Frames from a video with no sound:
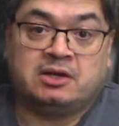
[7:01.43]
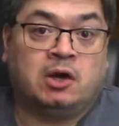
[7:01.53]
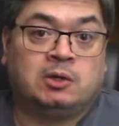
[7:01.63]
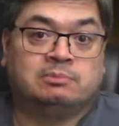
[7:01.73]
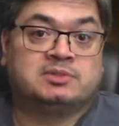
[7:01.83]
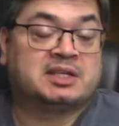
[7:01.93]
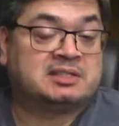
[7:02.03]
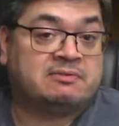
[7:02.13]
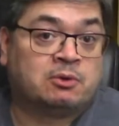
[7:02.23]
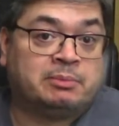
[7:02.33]
Home,
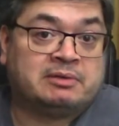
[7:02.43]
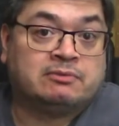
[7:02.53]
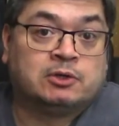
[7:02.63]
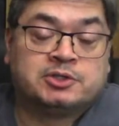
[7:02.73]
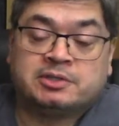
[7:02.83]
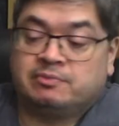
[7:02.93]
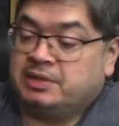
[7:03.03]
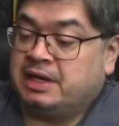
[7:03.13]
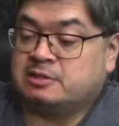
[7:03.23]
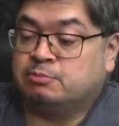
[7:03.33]
64-bit version. It
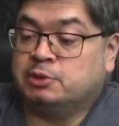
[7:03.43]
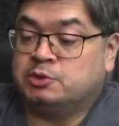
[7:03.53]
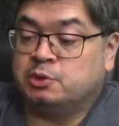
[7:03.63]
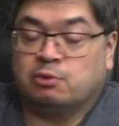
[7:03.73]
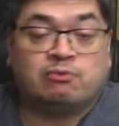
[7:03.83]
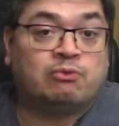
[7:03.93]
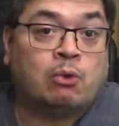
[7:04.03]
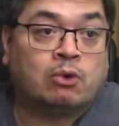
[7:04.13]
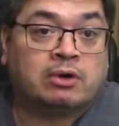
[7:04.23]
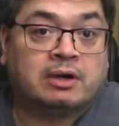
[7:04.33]
has Bluetooth
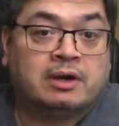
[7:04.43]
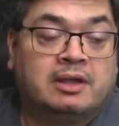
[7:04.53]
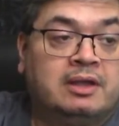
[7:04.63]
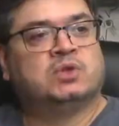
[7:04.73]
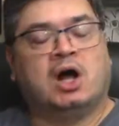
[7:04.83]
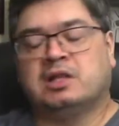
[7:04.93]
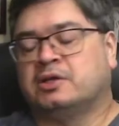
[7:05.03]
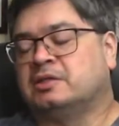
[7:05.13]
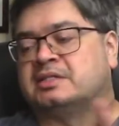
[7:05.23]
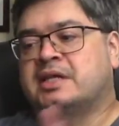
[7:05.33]
4. All in all,
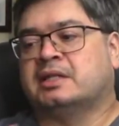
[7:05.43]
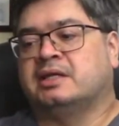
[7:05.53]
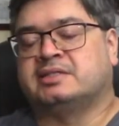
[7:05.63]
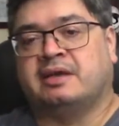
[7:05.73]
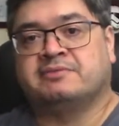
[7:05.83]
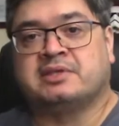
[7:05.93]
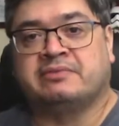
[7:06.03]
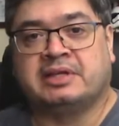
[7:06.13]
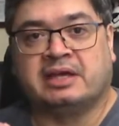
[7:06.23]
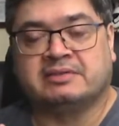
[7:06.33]
the Teclast
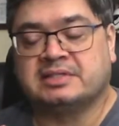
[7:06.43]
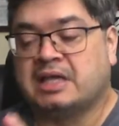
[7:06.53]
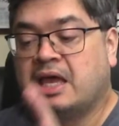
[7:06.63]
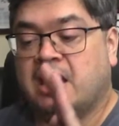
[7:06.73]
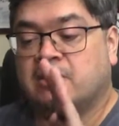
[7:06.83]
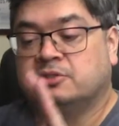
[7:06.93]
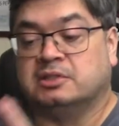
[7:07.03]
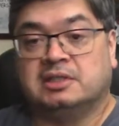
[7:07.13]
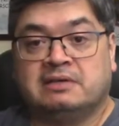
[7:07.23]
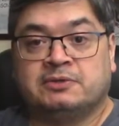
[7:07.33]
F7S
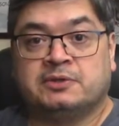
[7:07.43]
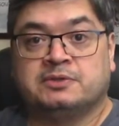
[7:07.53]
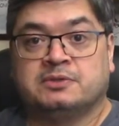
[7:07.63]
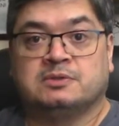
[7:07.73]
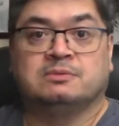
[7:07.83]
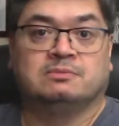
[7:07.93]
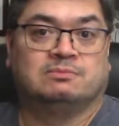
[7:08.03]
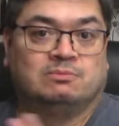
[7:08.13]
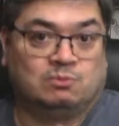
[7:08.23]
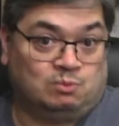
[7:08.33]
delivers
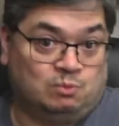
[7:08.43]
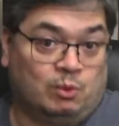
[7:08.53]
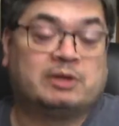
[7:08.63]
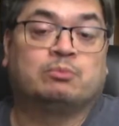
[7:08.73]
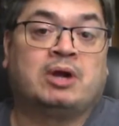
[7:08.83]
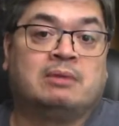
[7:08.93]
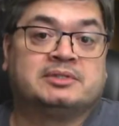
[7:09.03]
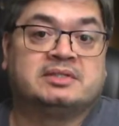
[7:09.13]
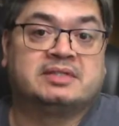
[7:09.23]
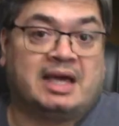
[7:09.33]
what it
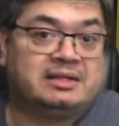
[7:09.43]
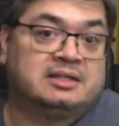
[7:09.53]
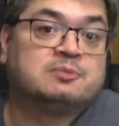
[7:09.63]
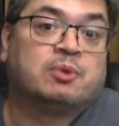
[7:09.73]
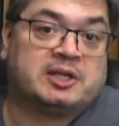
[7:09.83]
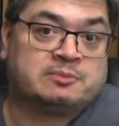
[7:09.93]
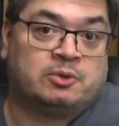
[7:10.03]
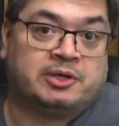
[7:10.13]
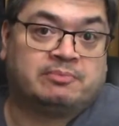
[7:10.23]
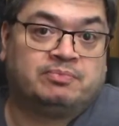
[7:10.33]
promises at this price
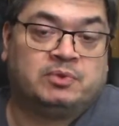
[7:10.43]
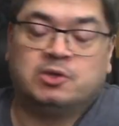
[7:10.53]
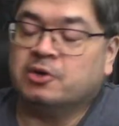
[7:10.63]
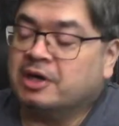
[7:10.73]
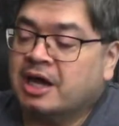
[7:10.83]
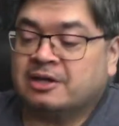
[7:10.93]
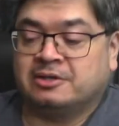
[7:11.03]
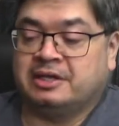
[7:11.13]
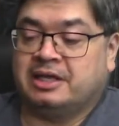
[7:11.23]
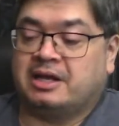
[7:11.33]
point. You're not going
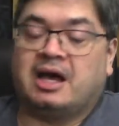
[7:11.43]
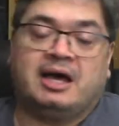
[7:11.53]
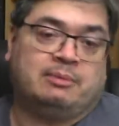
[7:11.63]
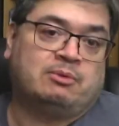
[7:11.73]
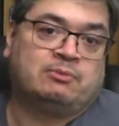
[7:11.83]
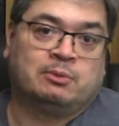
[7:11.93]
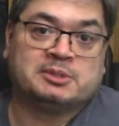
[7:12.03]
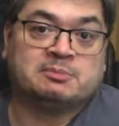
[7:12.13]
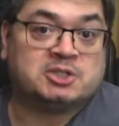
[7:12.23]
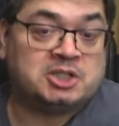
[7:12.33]
to get a high-performance
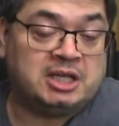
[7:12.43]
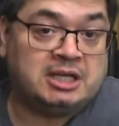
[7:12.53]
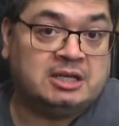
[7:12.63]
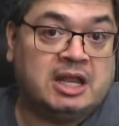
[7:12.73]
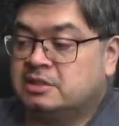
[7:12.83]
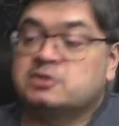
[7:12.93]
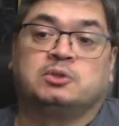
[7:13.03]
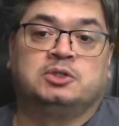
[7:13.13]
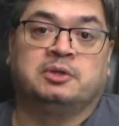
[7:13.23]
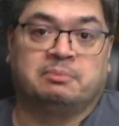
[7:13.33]
machine. This will
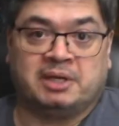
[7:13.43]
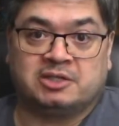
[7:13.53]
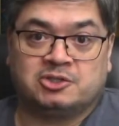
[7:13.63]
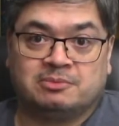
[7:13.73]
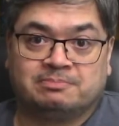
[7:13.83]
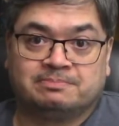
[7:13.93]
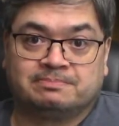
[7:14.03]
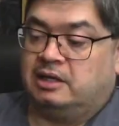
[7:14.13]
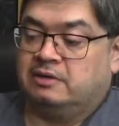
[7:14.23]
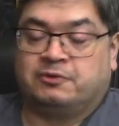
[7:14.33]
do in a pinch.
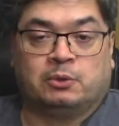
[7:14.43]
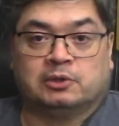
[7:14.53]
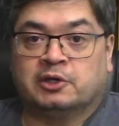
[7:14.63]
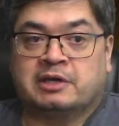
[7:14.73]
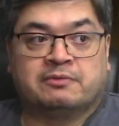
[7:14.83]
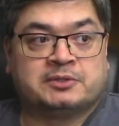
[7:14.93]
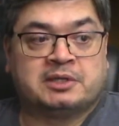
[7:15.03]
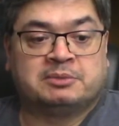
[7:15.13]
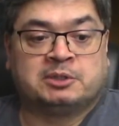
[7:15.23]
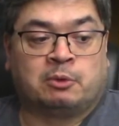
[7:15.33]
If you're looking for
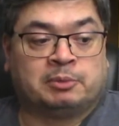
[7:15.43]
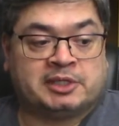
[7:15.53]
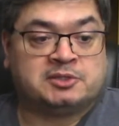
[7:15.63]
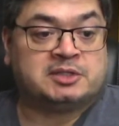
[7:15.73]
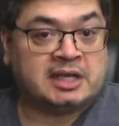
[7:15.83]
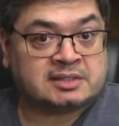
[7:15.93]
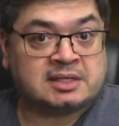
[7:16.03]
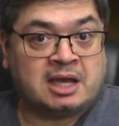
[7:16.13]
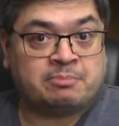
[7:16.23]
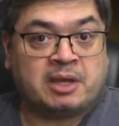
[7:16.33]
something to replace your
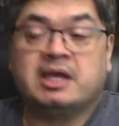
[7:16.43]
desktop,